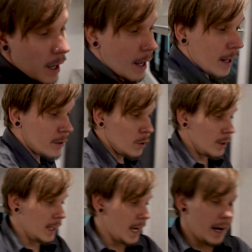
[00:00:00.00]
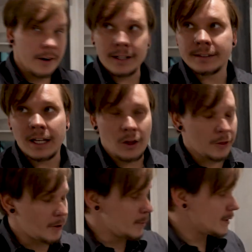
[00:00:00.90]
to the AirXL
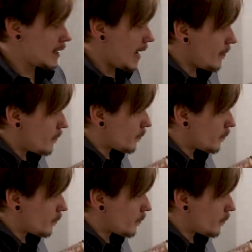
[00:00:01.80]
thermostat.